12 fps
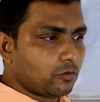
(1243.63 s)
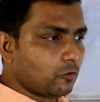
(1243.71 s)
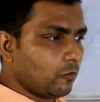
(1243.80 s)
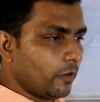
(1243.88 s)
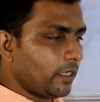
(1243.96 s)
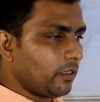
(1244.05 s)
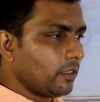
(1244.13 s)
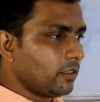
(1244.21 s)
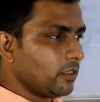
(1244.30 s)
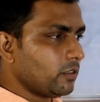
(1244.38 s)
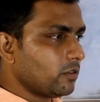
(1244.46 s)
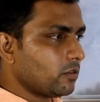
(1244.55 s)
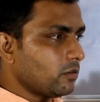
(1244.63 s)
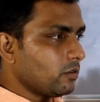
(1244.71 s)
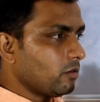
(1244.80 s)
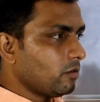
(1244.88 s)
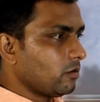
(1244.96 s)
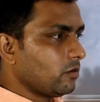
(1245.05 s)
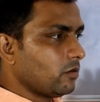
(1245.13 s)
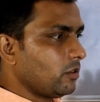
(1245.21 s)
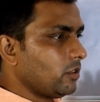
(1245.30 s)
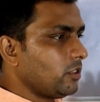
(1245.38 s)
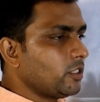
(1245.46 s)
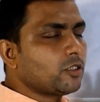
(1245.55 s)
When it is
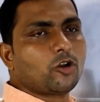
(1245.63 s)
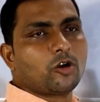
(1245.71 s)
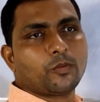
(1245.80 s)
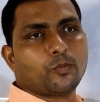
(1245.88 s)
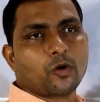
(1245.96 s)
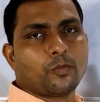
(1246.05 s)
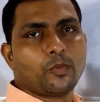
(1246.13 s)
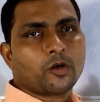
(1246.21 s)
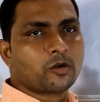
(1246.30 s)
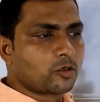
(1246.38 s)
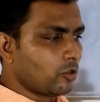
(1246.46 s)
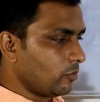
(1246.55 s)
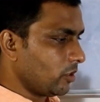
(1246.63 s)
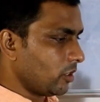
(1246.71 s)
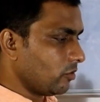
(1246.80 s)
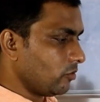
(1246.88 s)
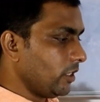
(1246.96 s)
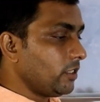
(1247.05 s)
not proper or common noun,